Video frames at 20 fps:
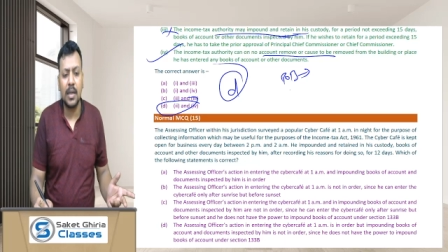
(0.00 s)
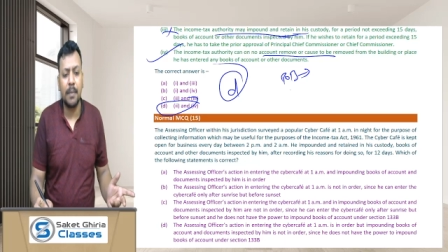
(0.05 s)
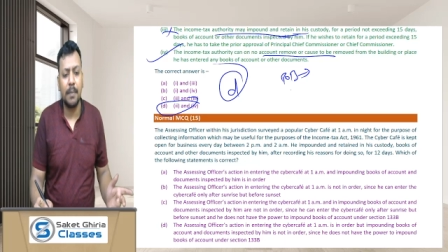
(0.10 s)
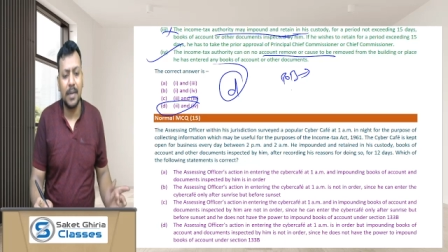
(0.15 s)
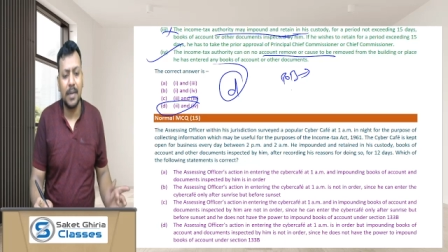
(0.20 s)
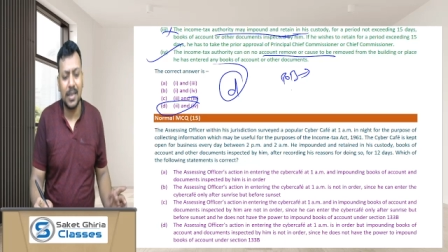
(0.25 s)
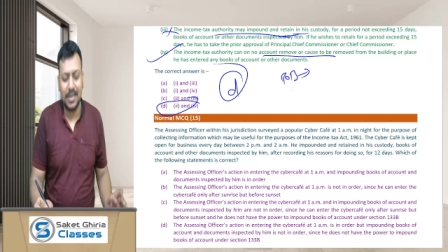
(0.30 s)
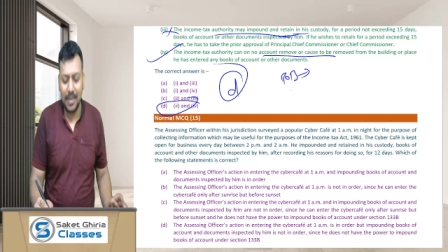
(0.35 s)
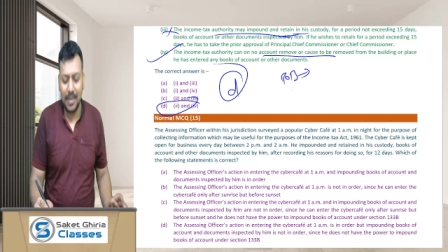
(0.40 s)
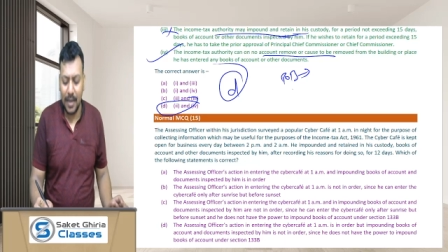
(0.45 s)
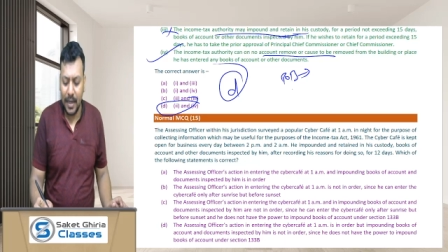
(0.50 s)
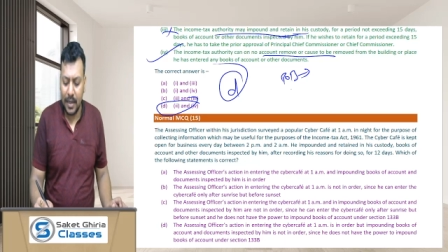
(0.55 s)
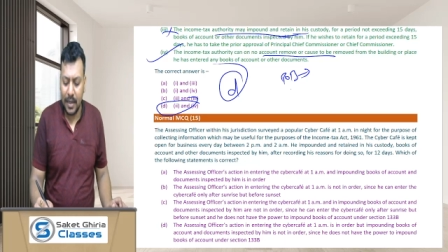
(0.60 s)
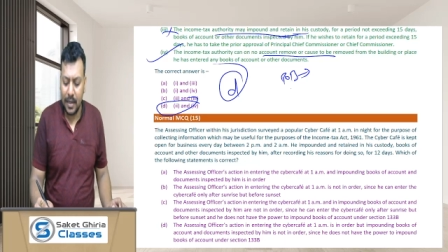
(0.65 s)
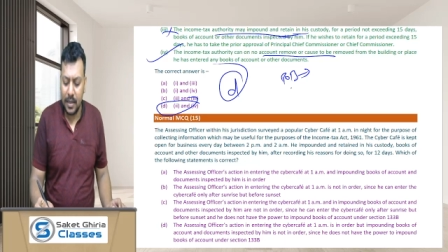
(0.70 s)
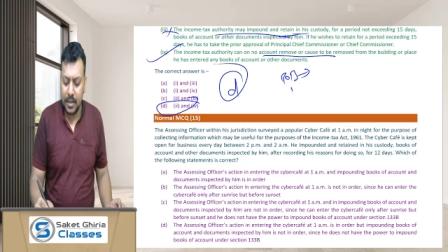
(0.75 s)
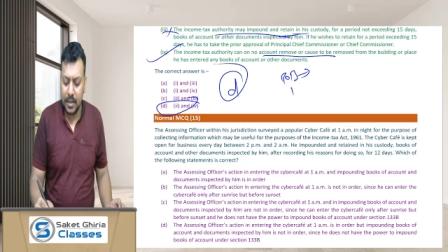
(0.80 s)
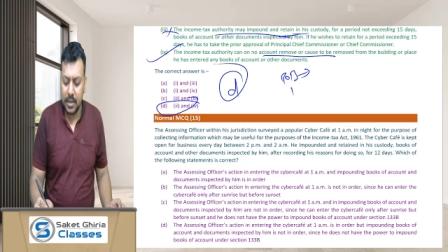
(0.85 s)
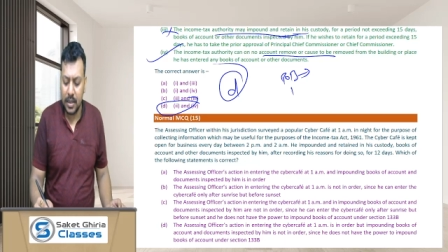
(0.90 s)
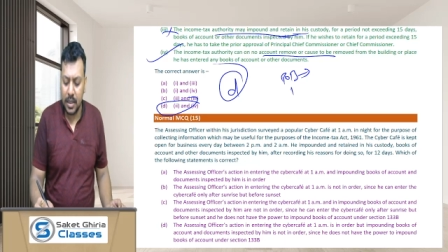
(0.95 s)
place, like
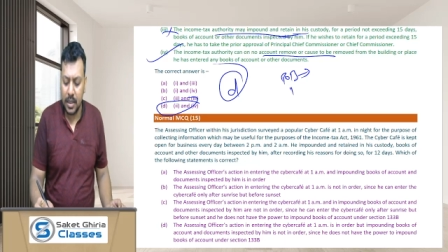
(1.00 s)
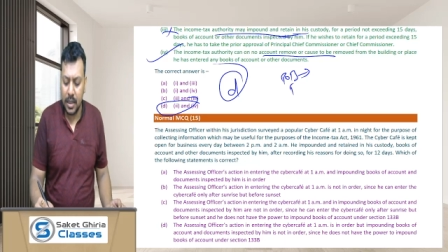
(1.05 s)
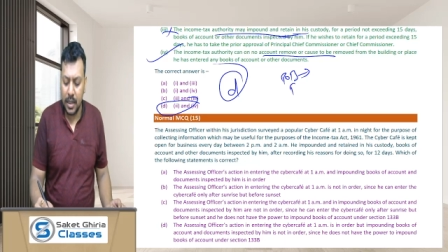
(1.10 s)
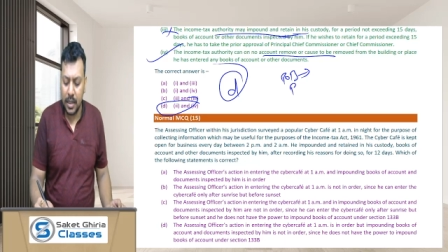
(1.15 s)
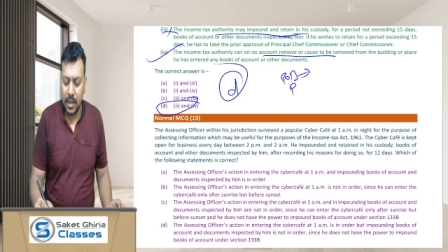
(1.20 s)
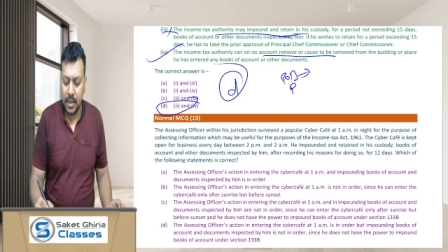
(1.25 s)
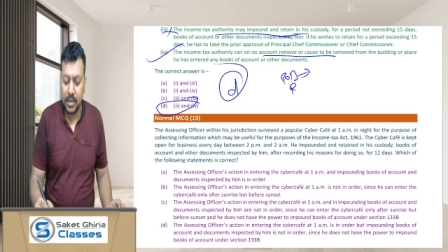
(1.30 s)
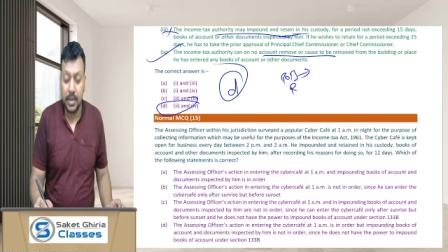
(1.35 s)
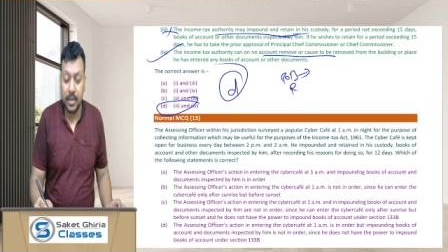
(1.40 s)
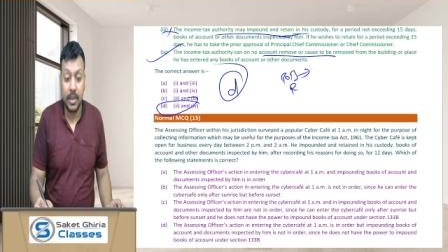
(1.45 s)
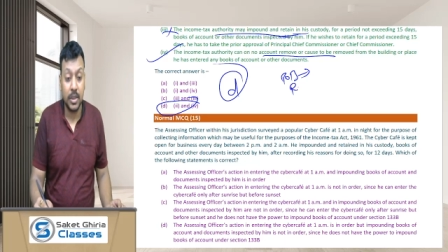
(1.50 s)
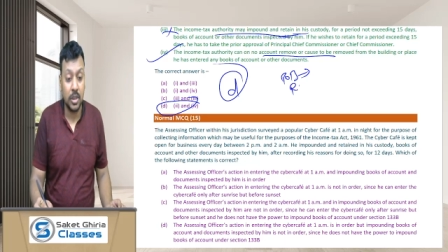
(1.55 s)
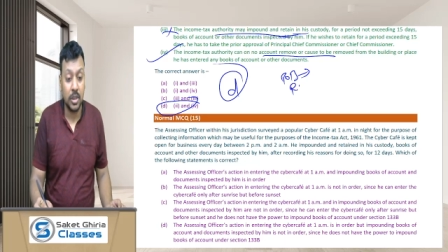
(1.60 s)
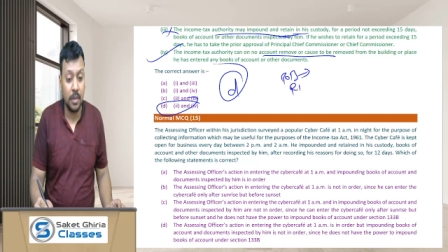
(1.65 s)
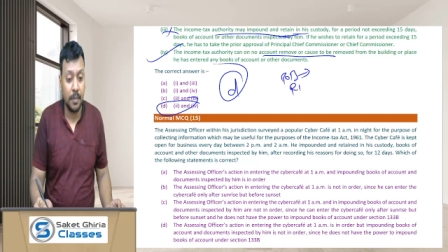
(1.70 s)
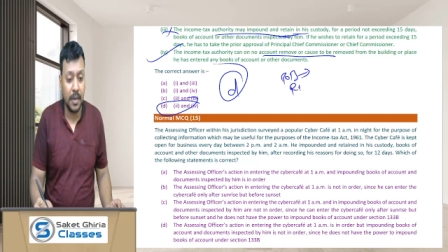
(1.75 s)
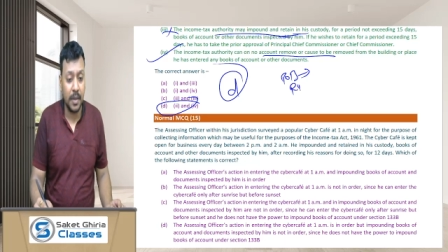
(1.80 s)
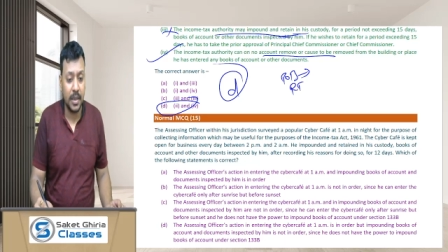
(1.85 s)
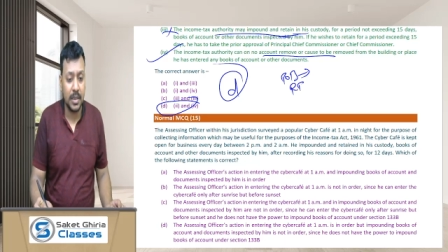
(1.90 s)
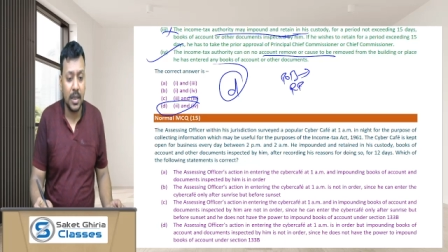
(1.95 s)
let's say a residential
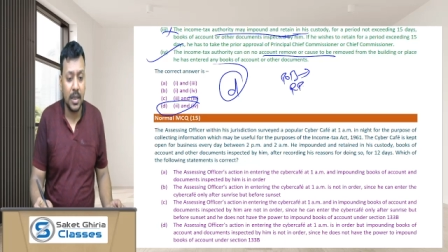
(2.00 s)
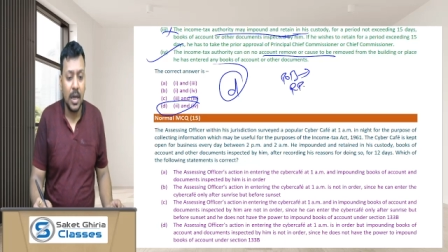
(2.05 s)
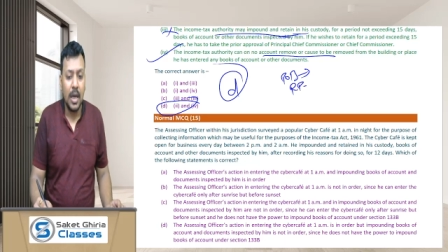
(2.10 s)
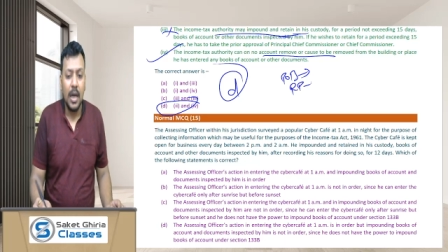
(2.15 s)
place,